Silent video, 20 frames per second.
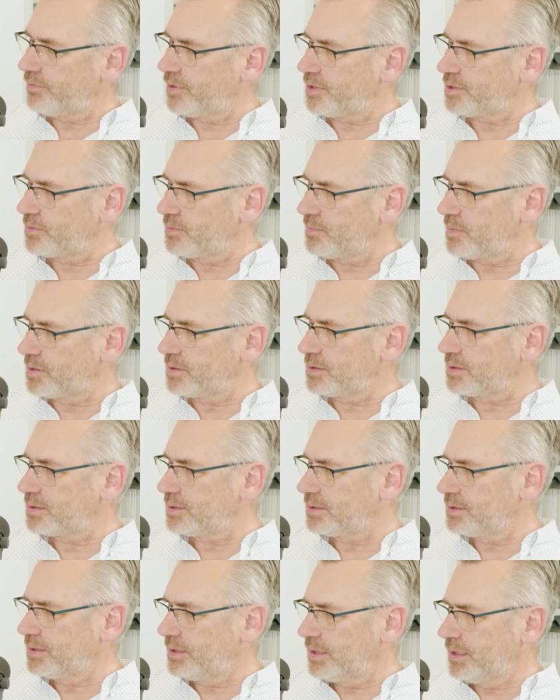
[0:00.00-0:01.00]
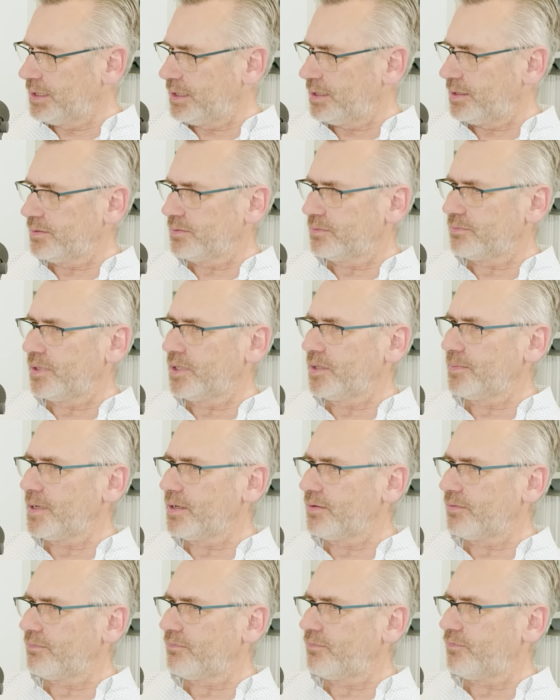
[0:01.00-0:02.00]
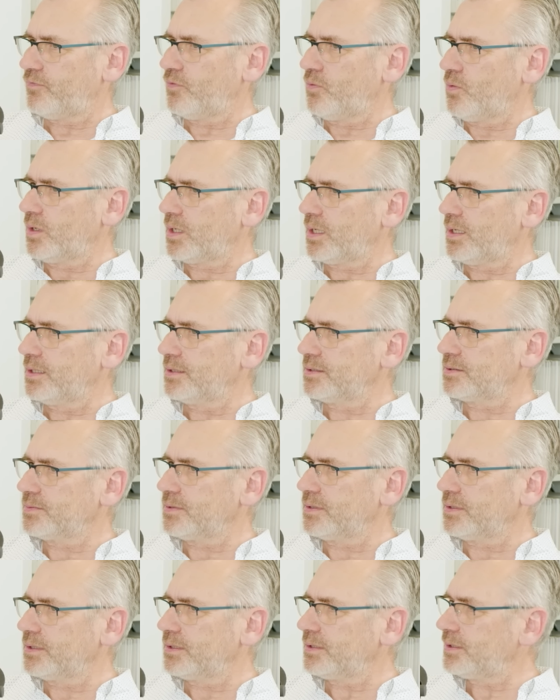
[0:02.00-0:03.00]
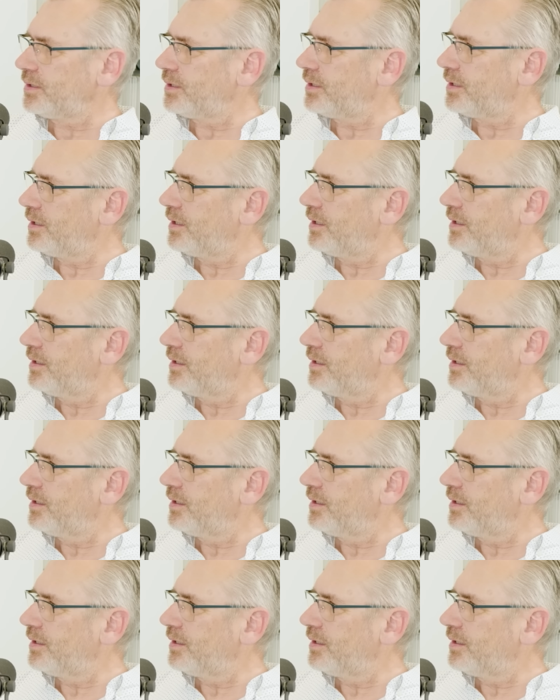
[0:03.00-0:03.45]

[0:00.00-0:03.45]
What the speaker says: original ones, they were only about 4 colours, weren't it?